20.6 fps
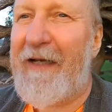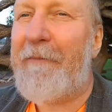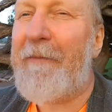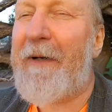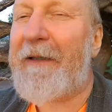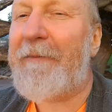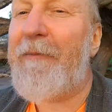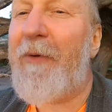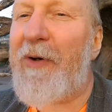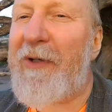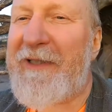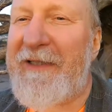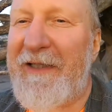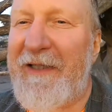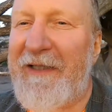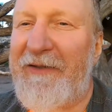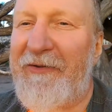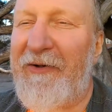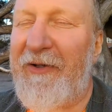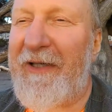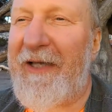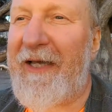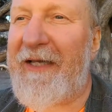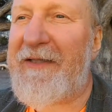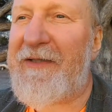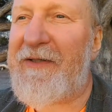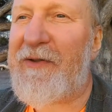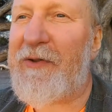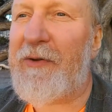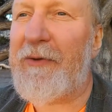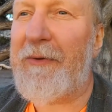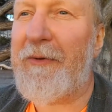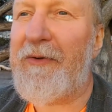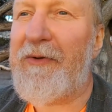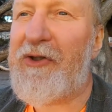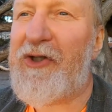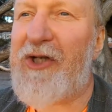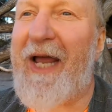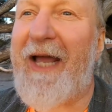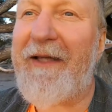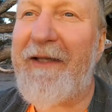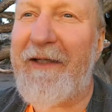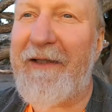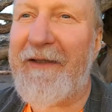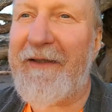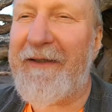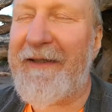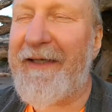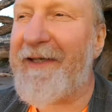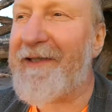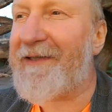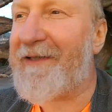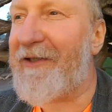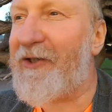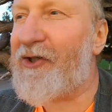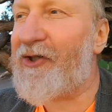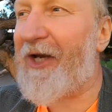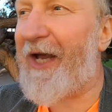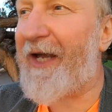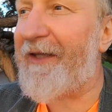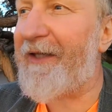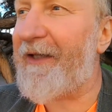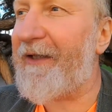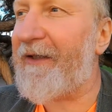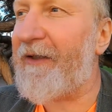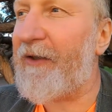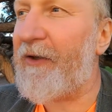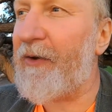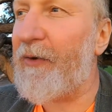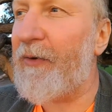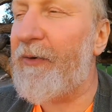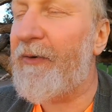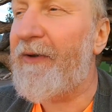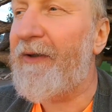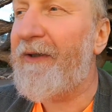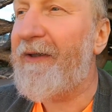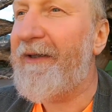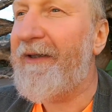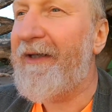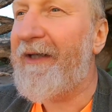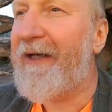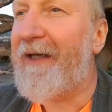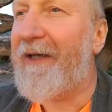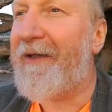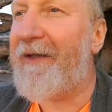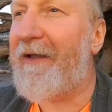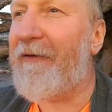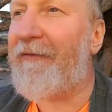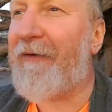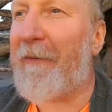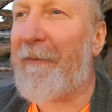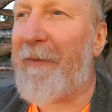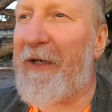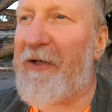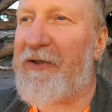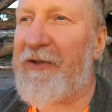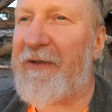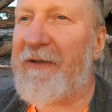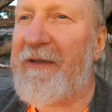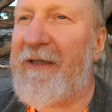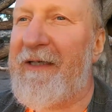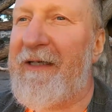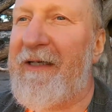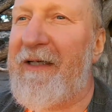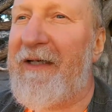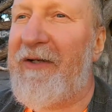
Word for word: But mostly it relates to channeling, yes, in channeling you the information